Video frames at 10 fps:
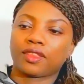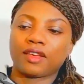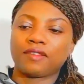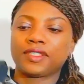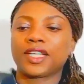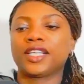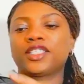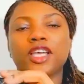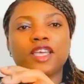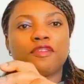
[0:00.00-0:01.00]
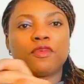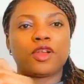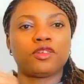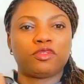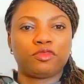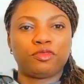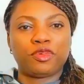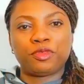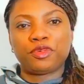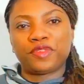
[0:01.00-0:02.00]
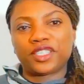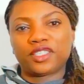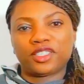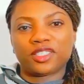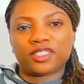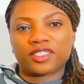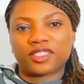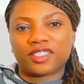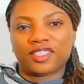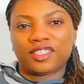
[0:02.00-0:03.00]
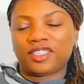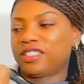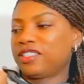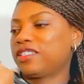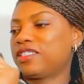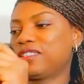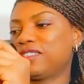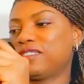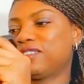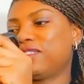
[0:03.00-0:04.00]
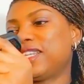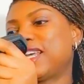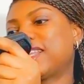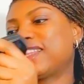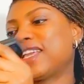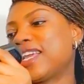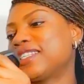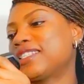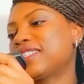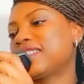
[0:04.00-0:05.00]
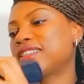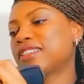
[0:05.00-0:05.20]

Let me see it. So that if you want to remove it, you just do it like this.